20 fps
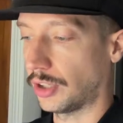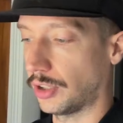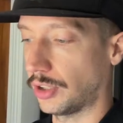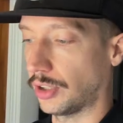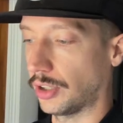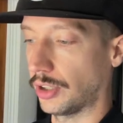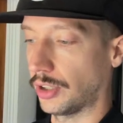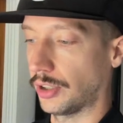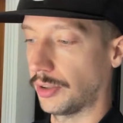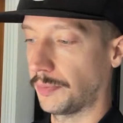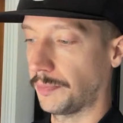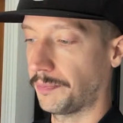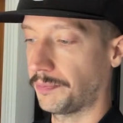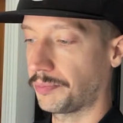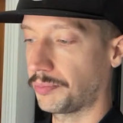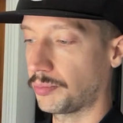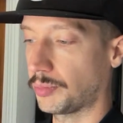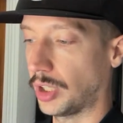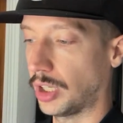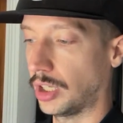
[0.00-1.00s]
are
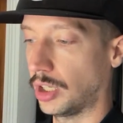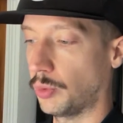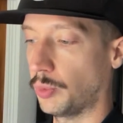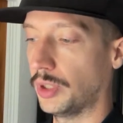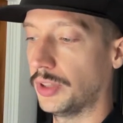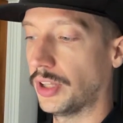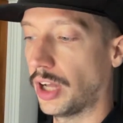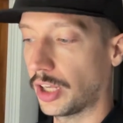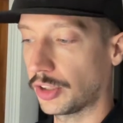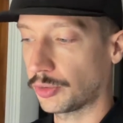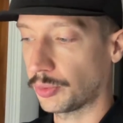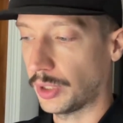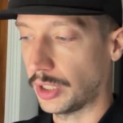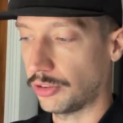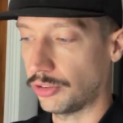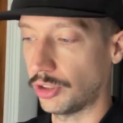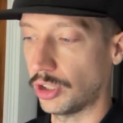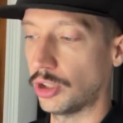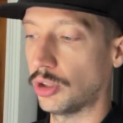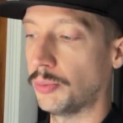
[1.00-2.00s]
win-loss
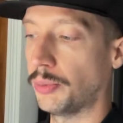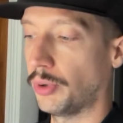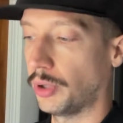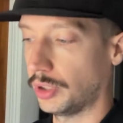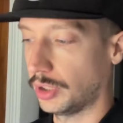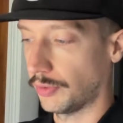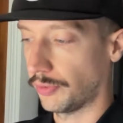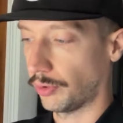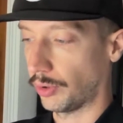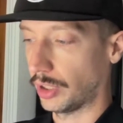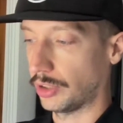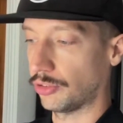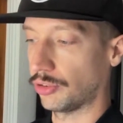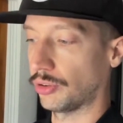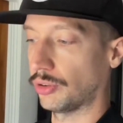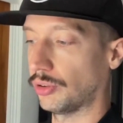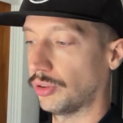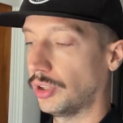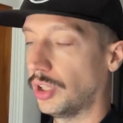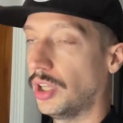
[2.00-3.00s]
ratio, point
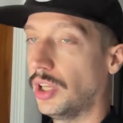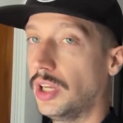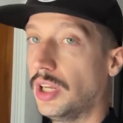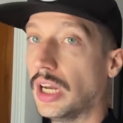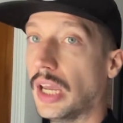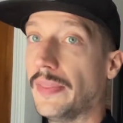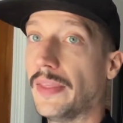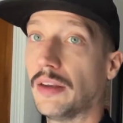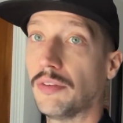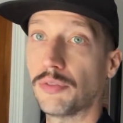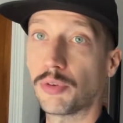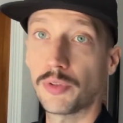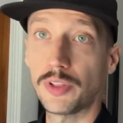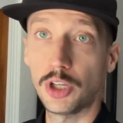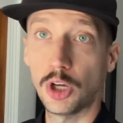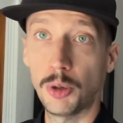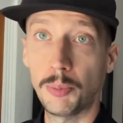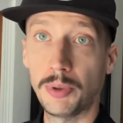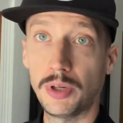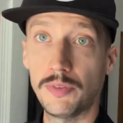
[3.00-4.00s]
differential. And then for
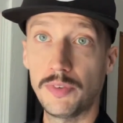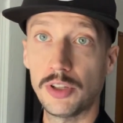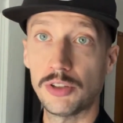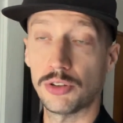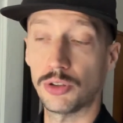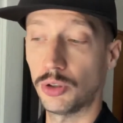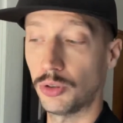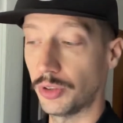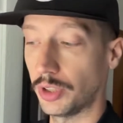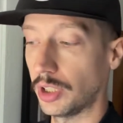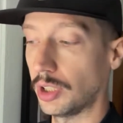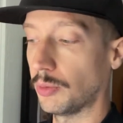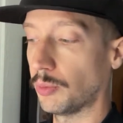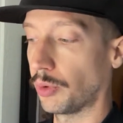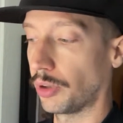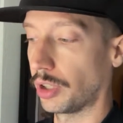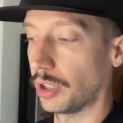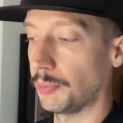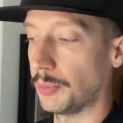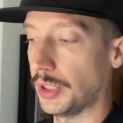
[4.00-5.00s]
the open division only,
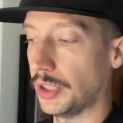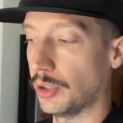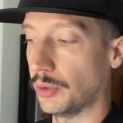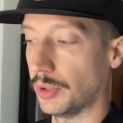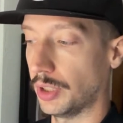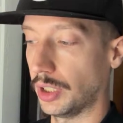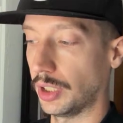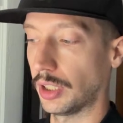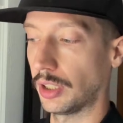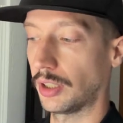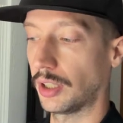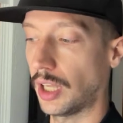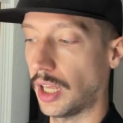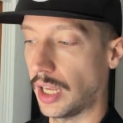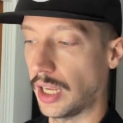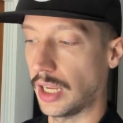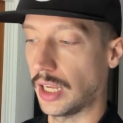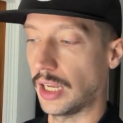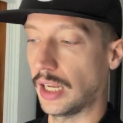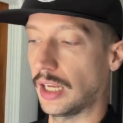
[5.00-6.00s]
we're going to be doing
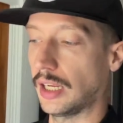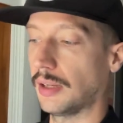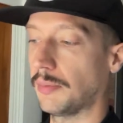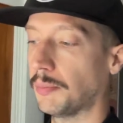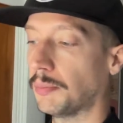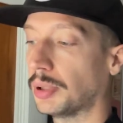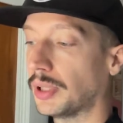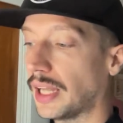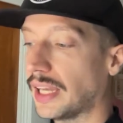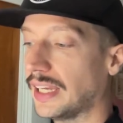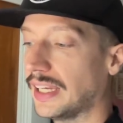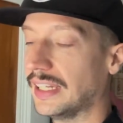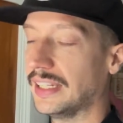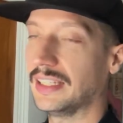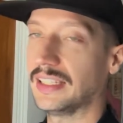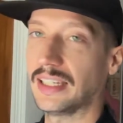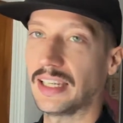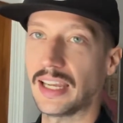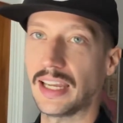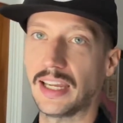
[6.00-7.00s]
a
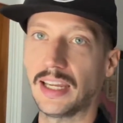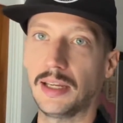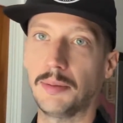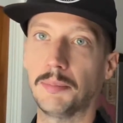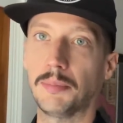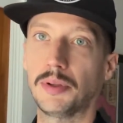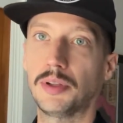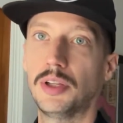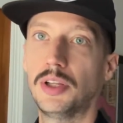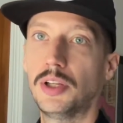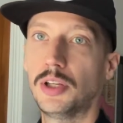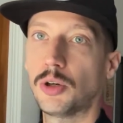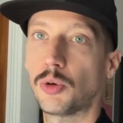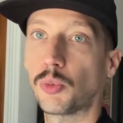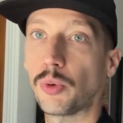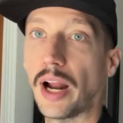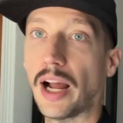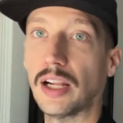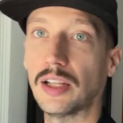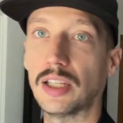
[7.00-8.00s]
play-in game,
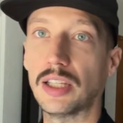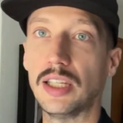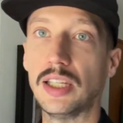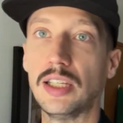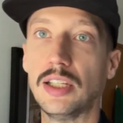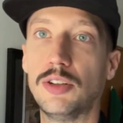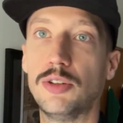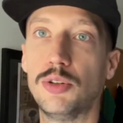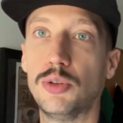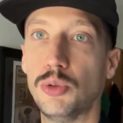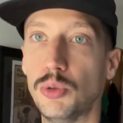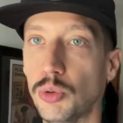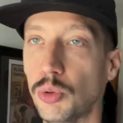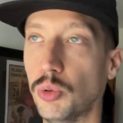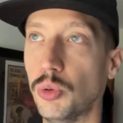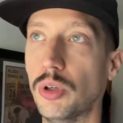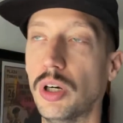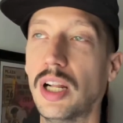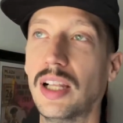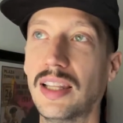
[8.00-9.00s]
rally
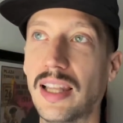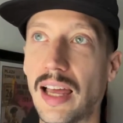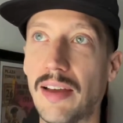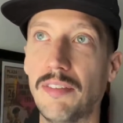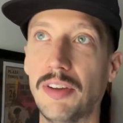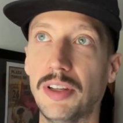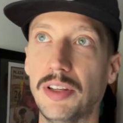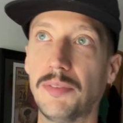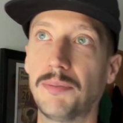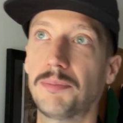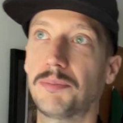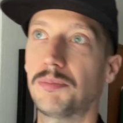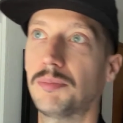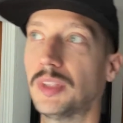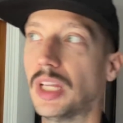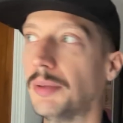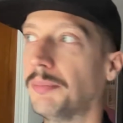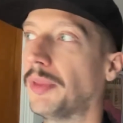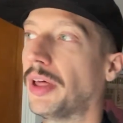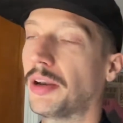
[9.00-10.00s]
to 11.
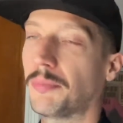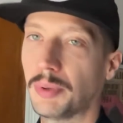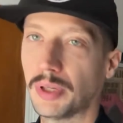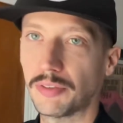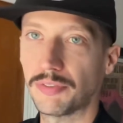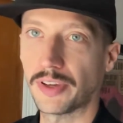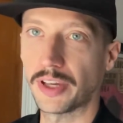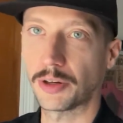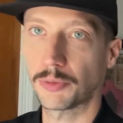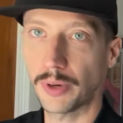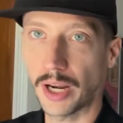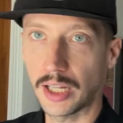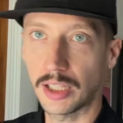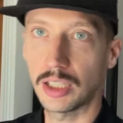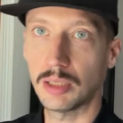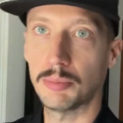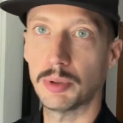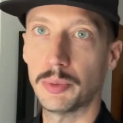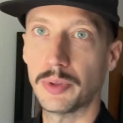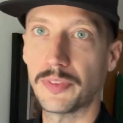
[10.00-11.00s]
I'm not a big fan of
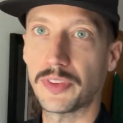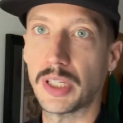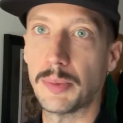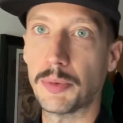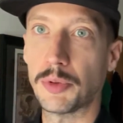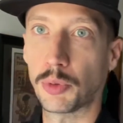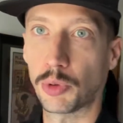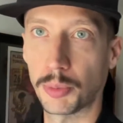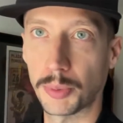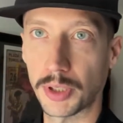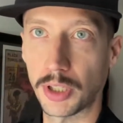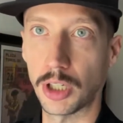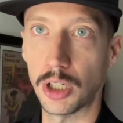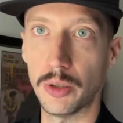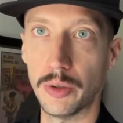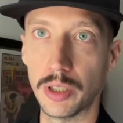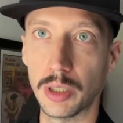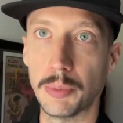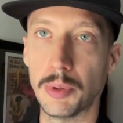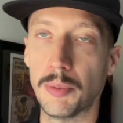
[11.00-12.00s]
rally, but we have to keep the tournament
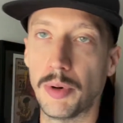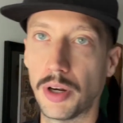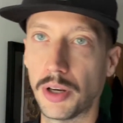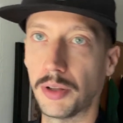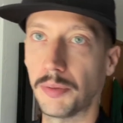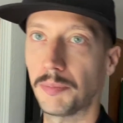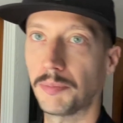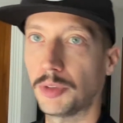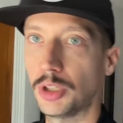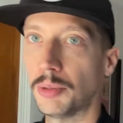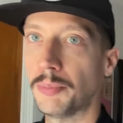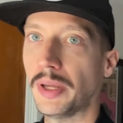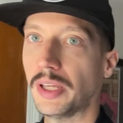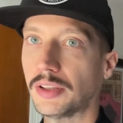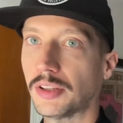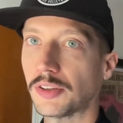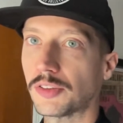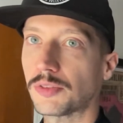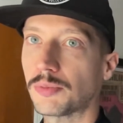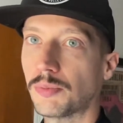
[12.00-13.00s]
going. We want to,
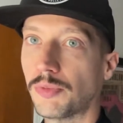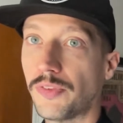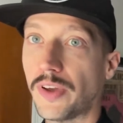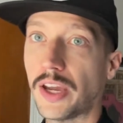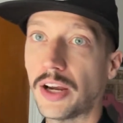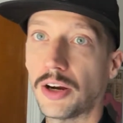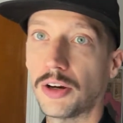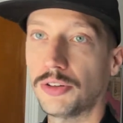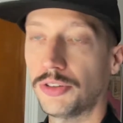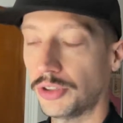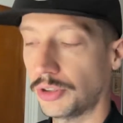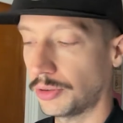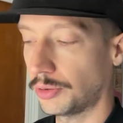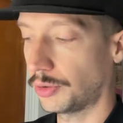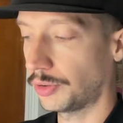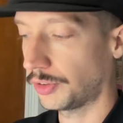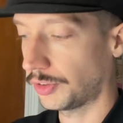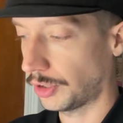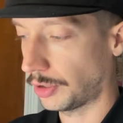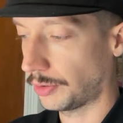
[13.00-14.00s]
make this fair too.
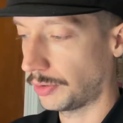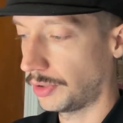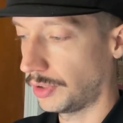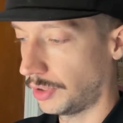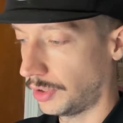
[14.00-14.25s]
So